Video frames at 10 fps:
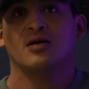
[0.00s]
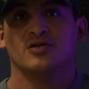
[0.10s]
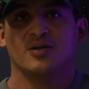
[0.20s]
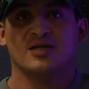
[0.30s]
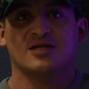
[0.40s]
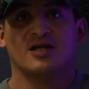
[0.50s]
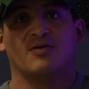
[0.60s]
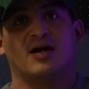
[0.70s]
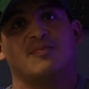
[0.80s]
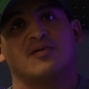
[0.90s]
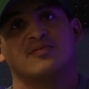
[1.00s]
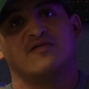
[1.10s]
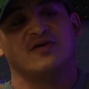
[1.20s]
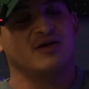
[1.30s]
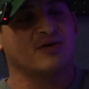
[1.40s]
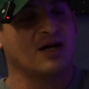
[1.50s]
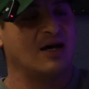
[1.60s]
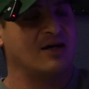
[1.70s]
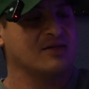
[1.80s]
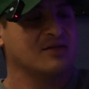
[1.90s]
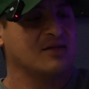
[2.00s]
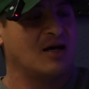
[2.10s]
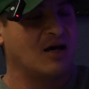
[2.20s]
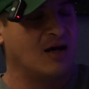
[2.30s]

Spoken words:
So that's going to wrap up the video, guys.